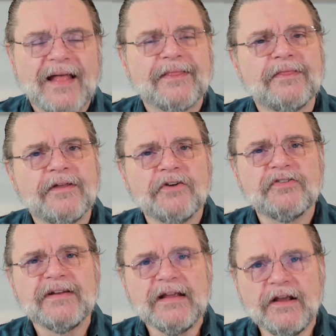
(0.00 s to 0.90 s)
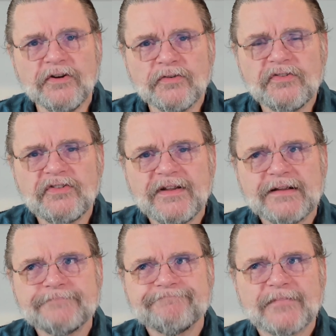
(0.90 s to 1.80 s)
there's an
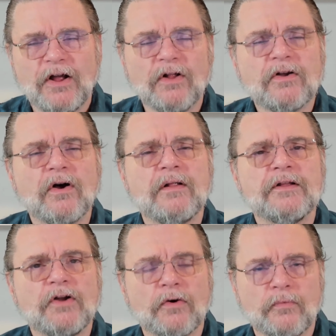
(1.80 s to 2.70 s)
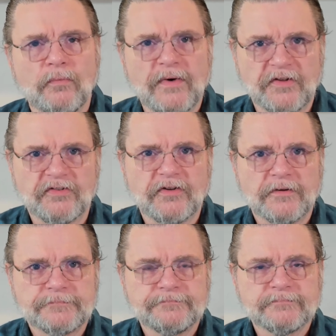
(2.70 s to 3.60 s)
interesting, I'll call it a risk.
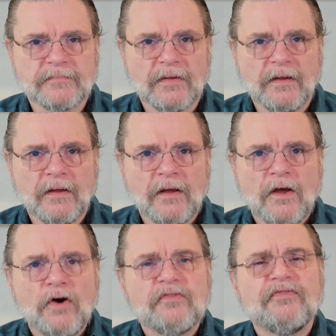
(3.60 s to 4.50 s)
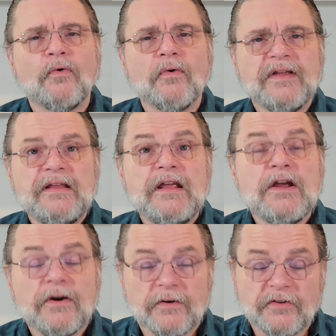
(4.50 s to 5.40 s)
For
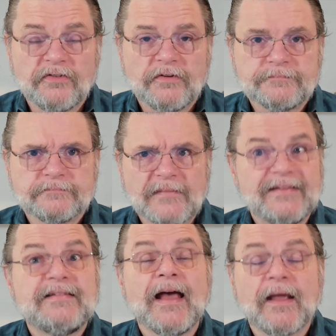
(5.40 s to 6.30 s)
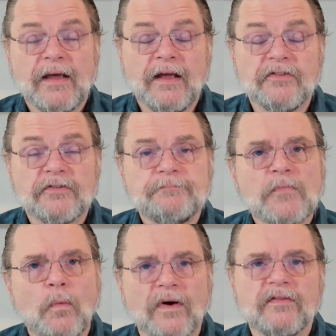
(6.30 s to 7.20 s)
years, decades,
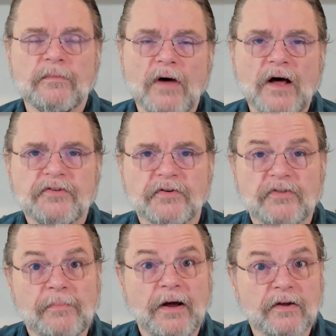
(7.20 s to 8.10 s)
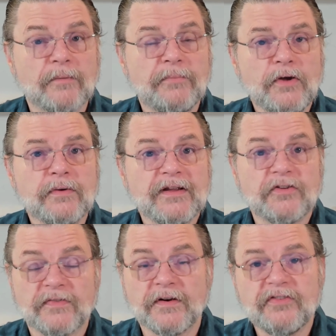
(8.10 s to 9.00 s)
one of the mantras about computing
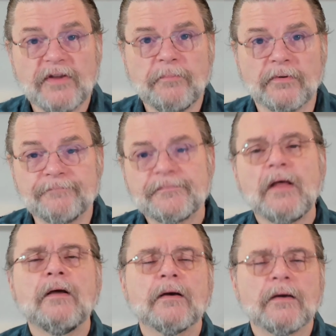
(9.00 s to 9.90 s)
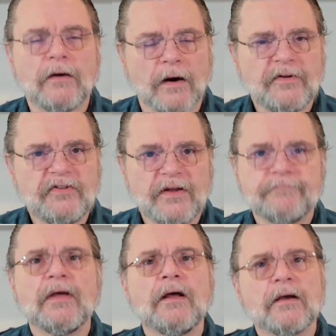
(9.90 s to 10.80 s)
is very simple: garbage
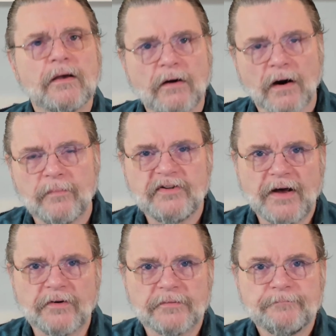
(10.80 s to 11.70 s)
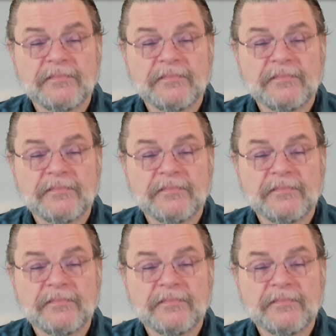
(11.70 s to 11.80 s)
in, garbage out.